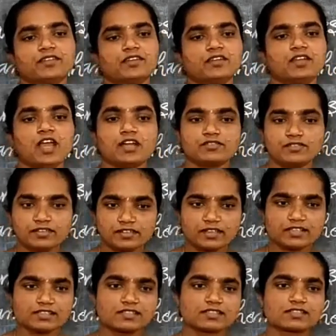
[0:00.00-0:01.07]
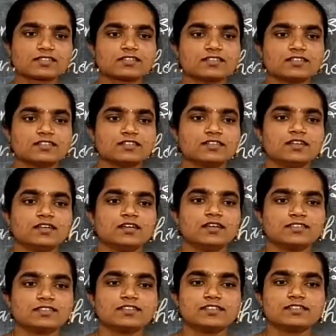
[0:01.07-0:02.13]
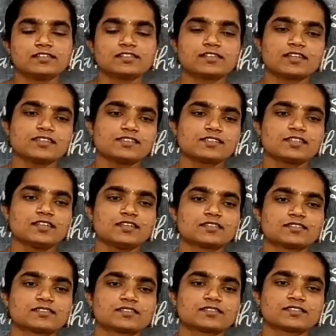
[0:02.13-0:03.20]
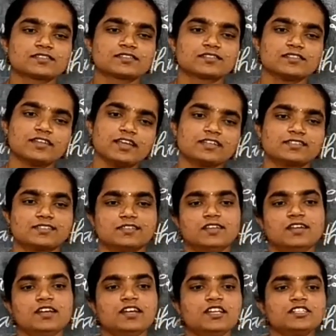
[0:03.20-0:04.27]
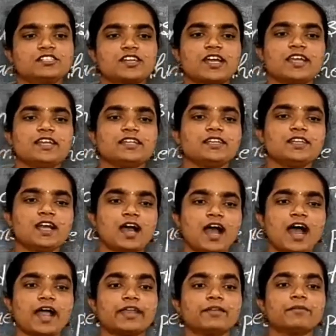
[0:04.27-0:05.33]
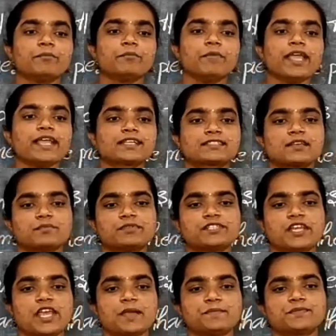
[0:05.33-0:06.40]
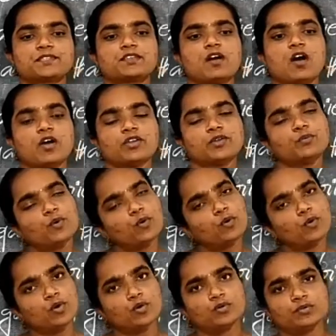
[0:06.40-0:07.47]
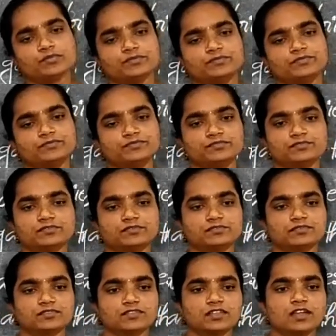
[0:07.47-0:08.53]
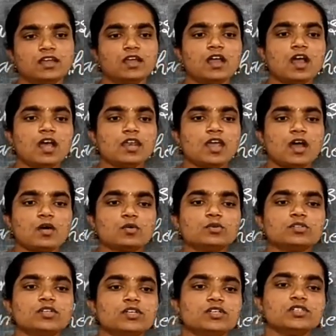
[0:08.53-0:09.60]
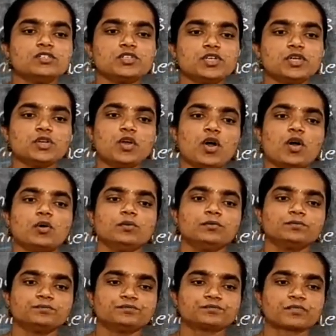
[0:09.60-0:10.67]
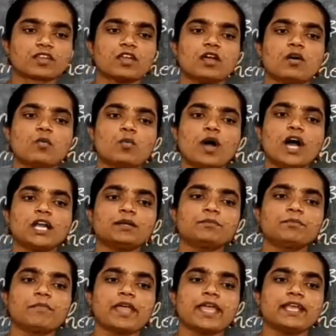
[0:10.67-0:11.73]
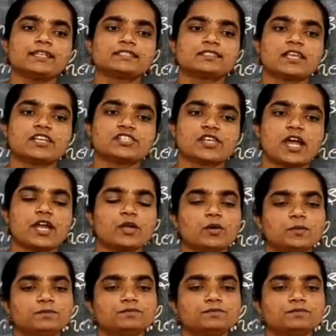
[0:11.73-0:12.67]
You have to interest. Isn't it interest? Yes. Try and make some shapes on your own. Now, do you know what makes a shadow?